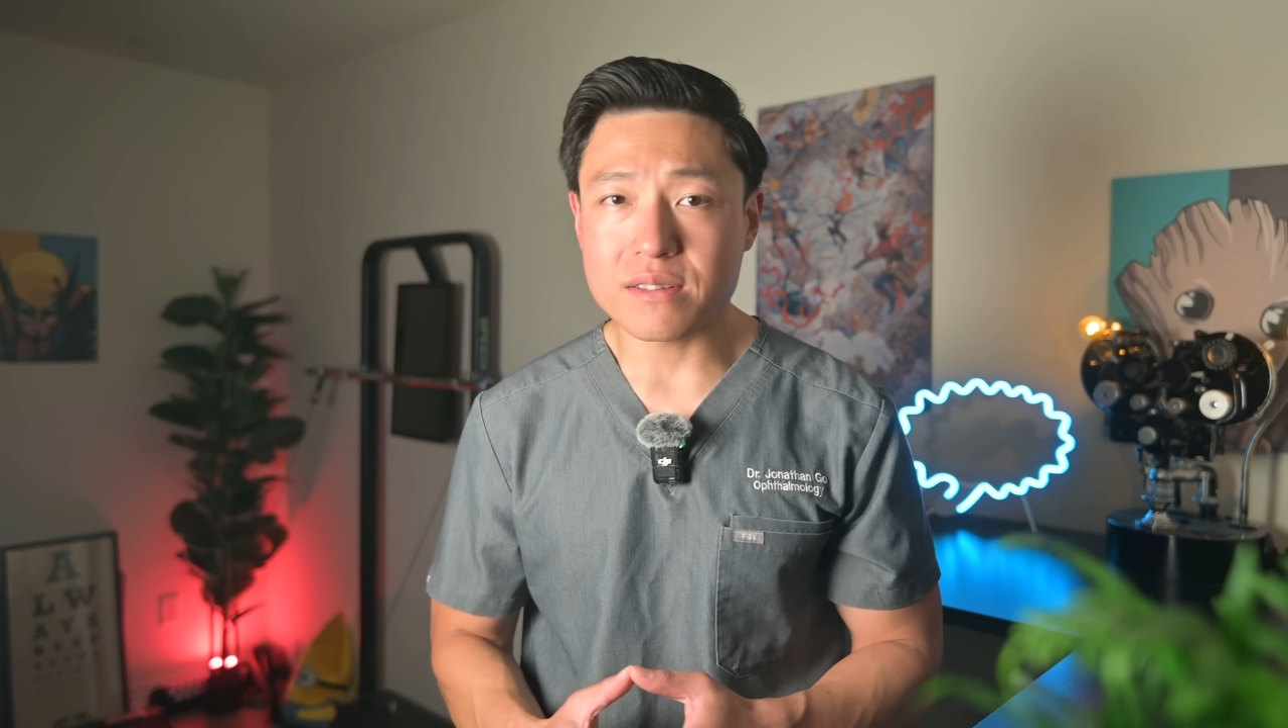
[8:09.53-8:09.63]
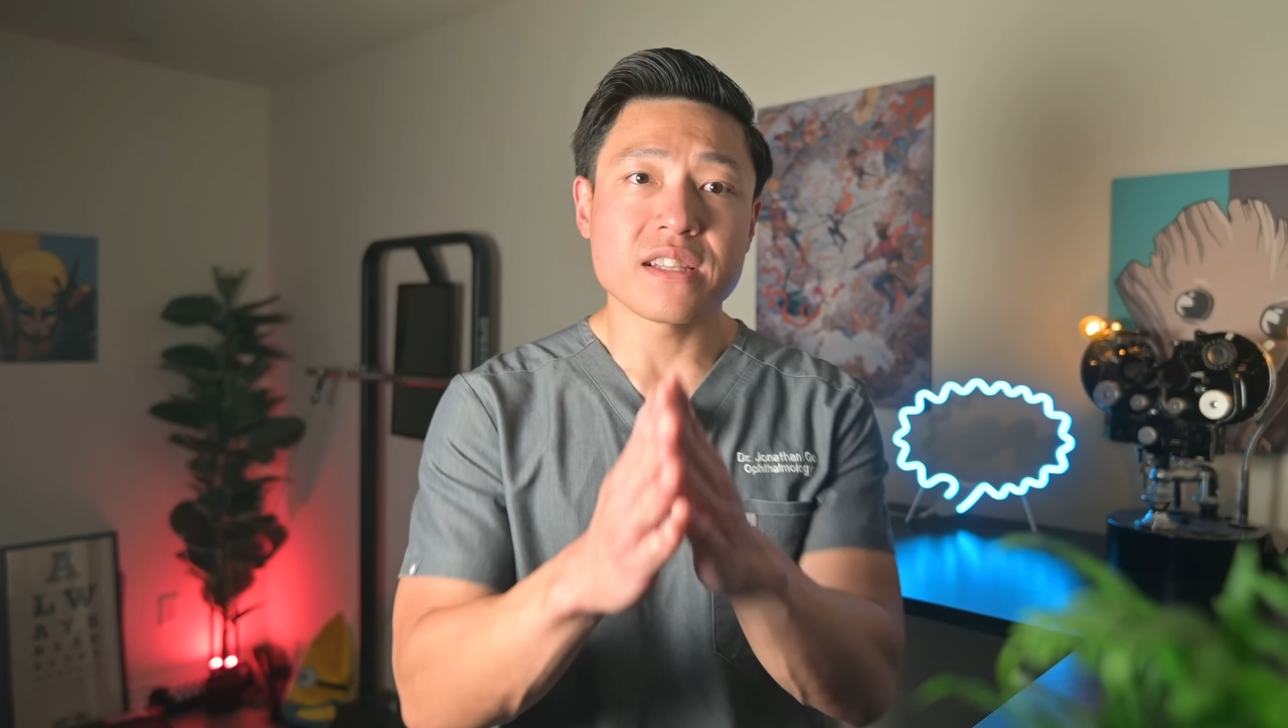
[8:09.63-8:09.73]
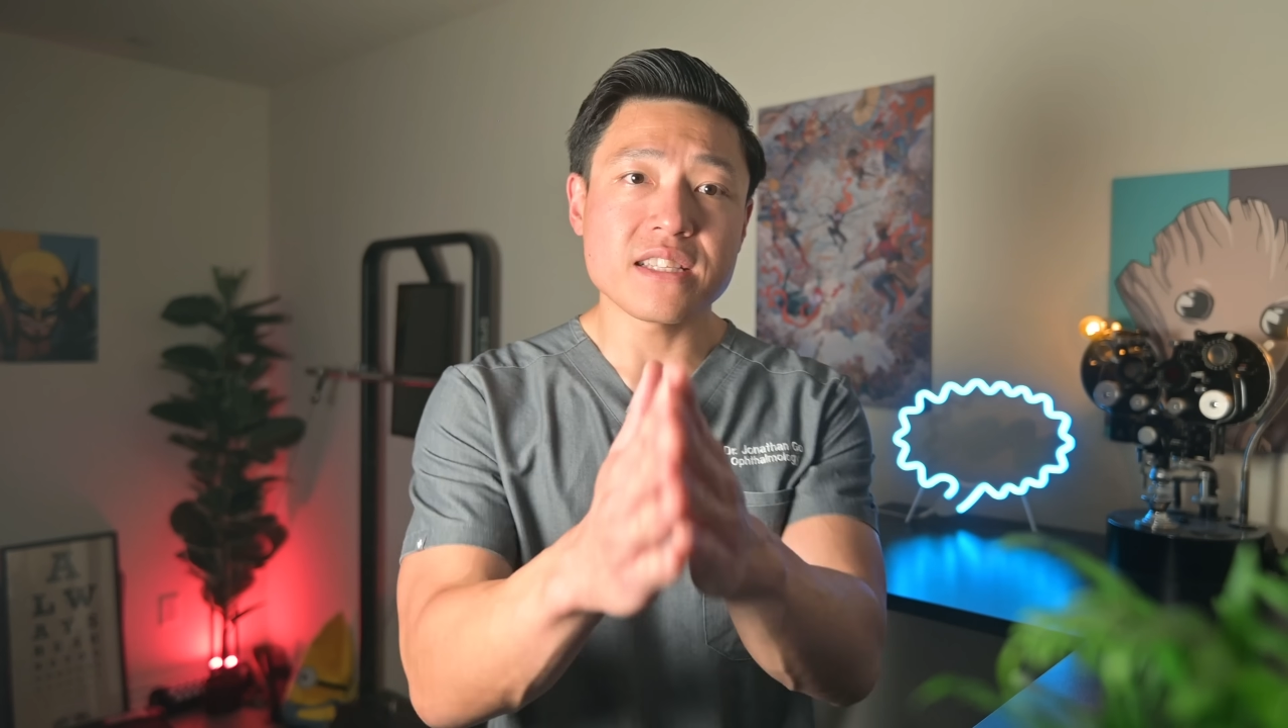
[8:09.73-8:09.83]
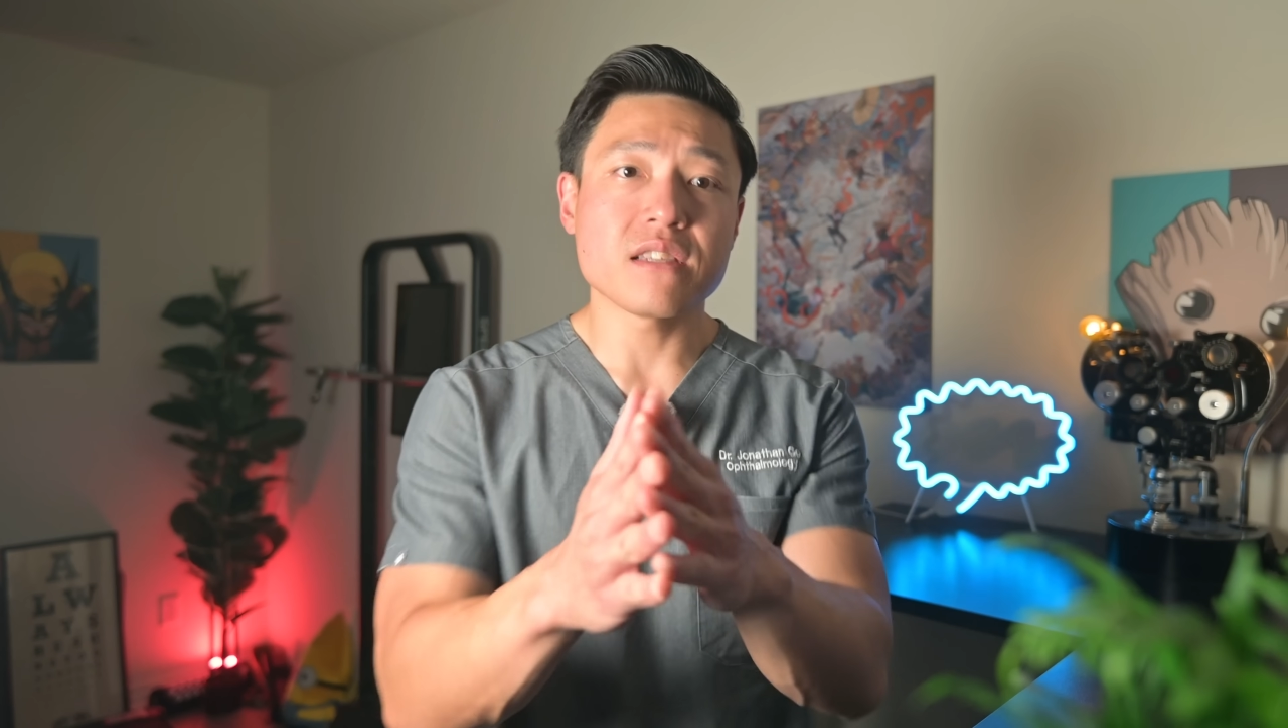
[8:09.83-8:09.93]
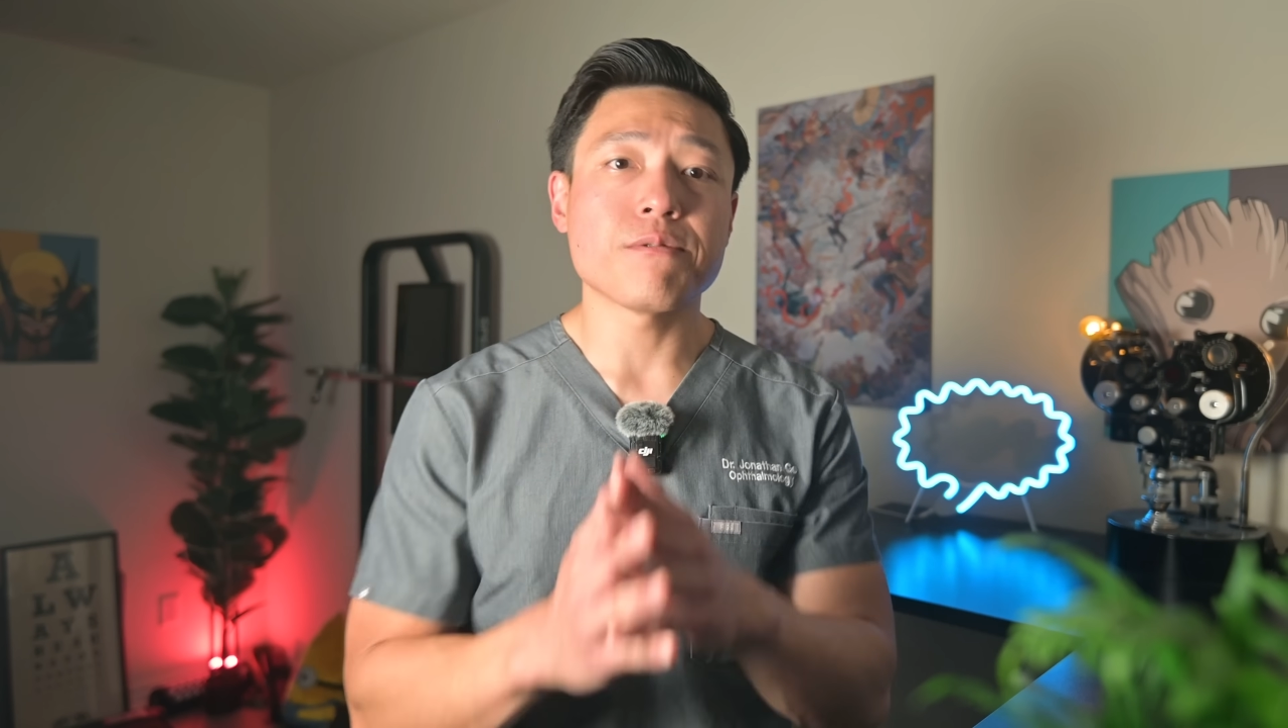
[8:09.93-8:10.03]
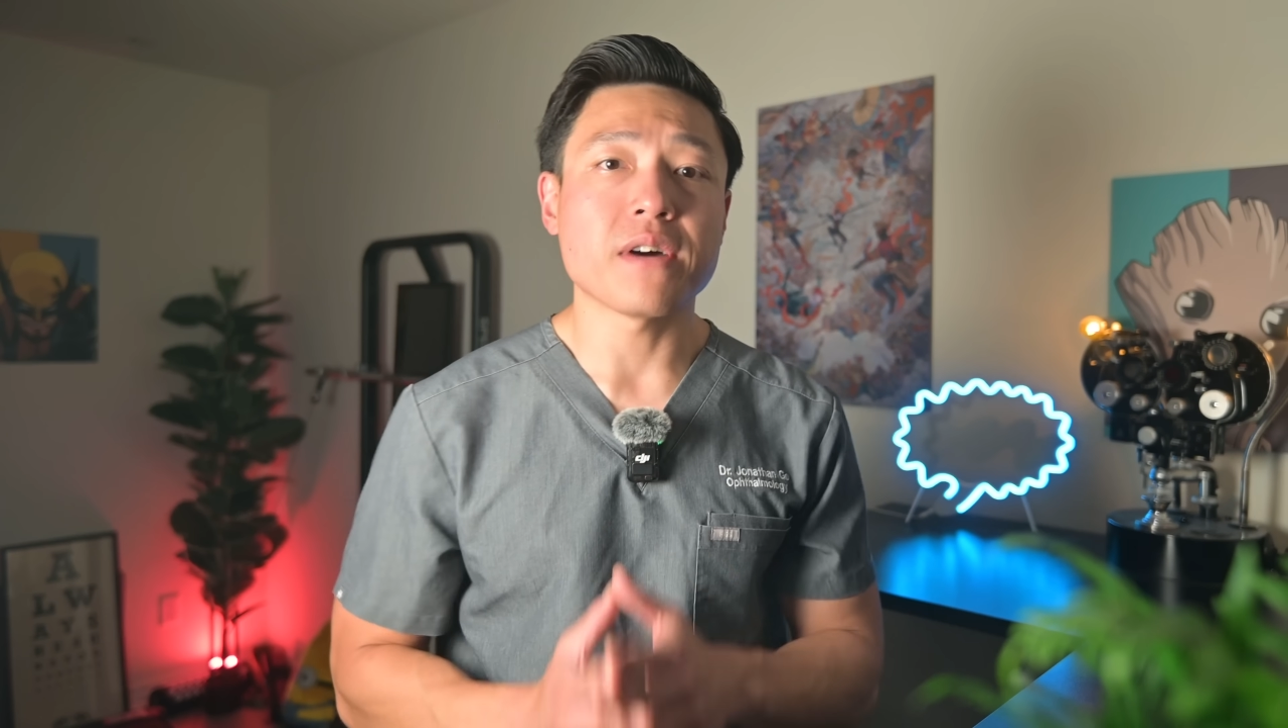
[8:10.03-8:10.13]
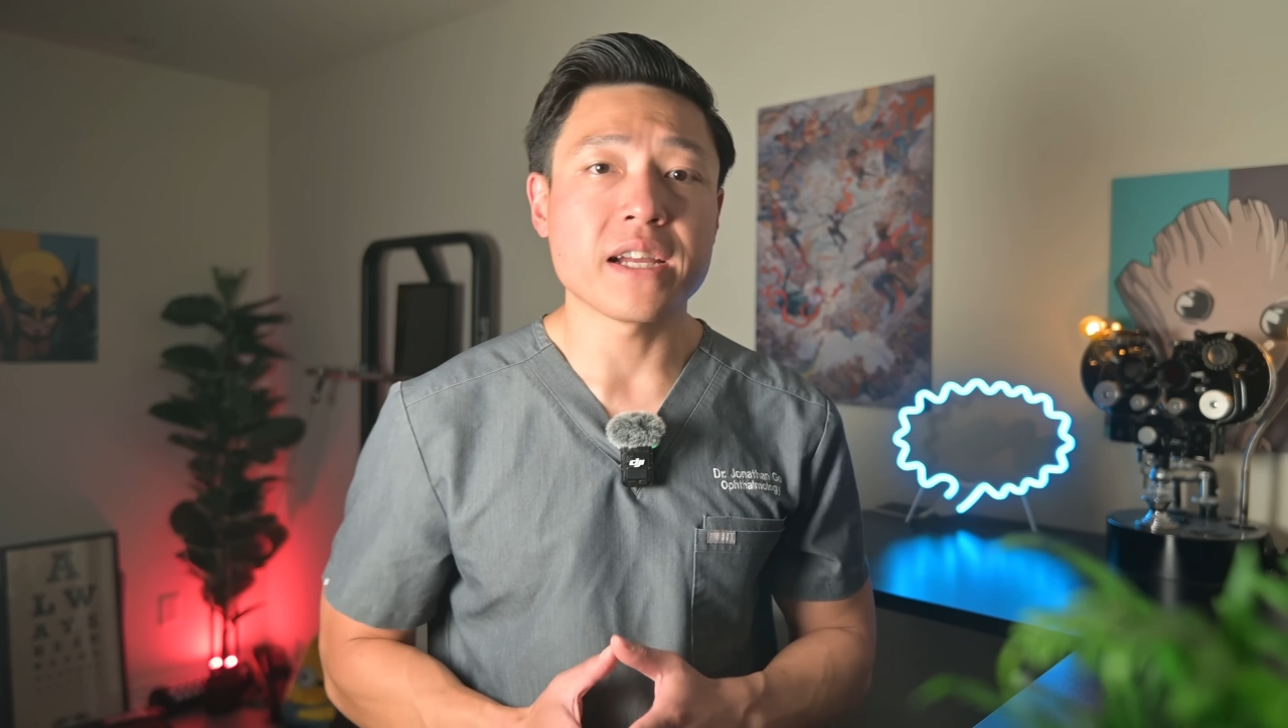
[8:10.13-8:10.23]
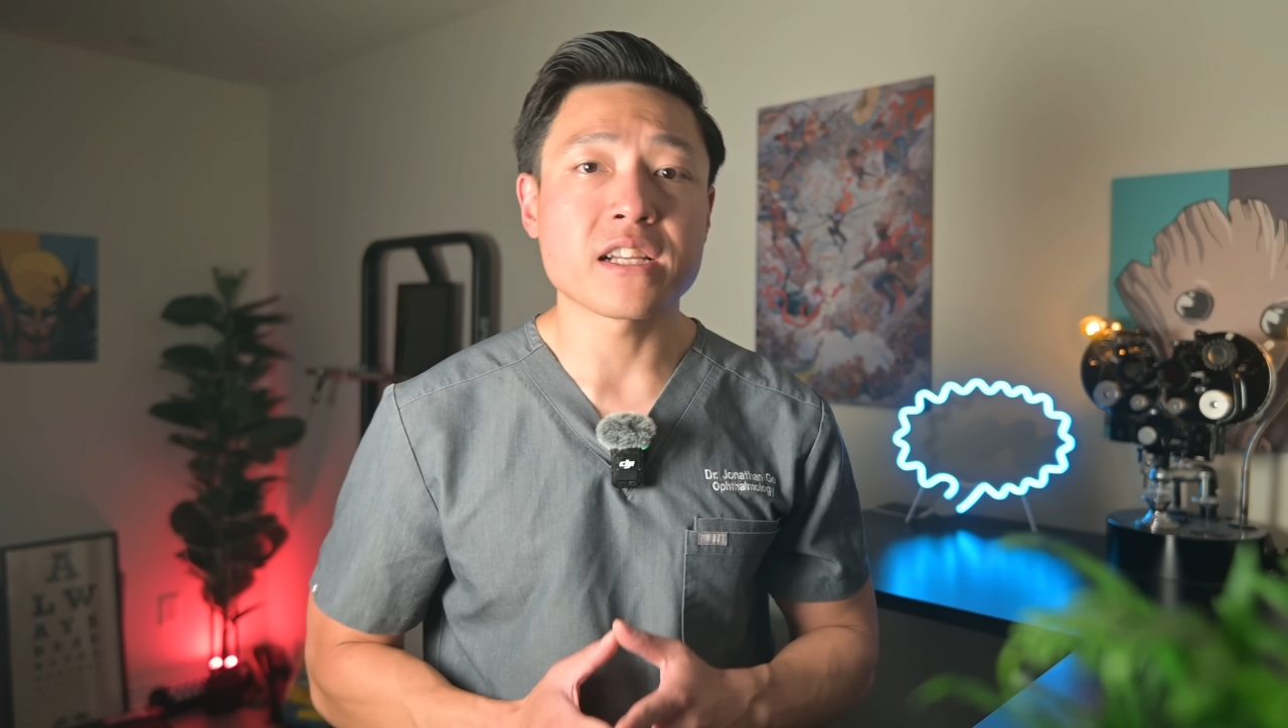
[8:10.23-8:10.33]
Let's define